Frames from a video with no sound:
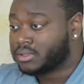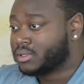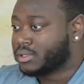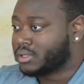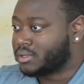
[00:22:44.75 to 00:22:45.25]

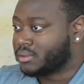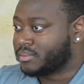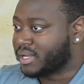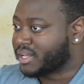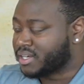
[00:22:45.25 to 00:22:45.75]

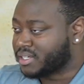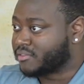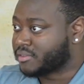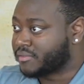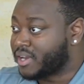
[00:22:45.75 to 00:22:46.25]
um, internet
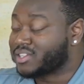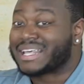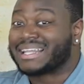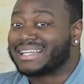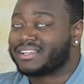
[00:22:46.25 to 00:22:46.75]
service providers
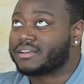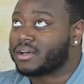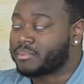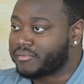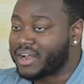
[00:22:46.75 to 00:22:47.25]
that
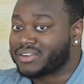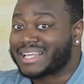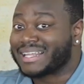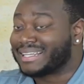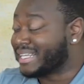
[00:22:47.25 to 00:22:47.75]
uh, providers
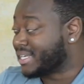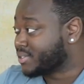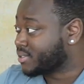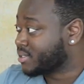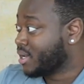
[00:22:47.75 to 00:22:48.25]
at
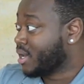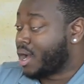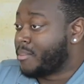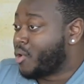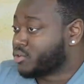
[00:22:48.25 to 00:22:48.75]
least.
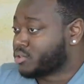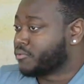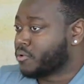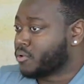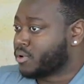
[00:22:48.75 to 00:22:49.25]
I'm also
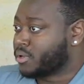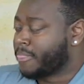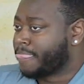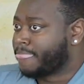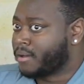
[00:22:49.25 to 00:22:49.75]
for
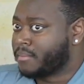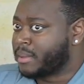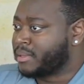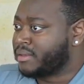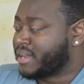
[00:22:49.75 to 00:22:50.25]
uh,
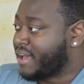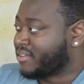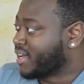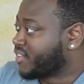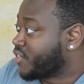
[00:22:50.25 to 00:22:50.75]
maybe even having
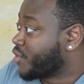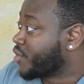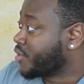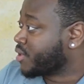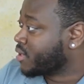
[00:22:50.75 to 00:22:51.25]
like a
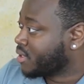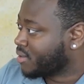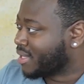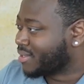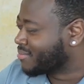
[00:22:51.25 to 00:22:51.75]
third
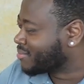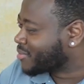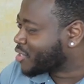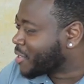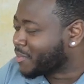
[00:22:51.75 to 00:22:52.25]
like
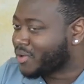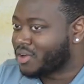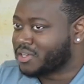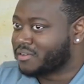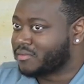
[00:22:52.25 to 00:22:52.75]
cheaper
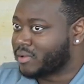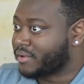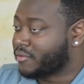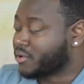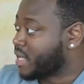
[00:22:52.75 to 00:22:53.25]
alternative, like
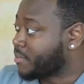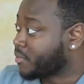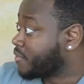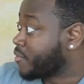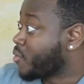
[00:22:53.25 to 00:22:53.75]
for example
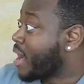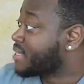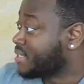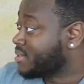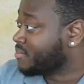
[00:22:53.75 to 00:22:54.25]
the
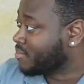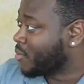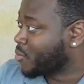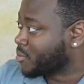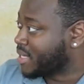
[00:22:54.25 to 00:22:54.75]
Verizon
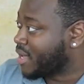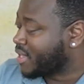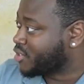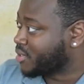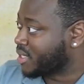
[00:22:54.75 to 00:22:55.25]
modem now that you can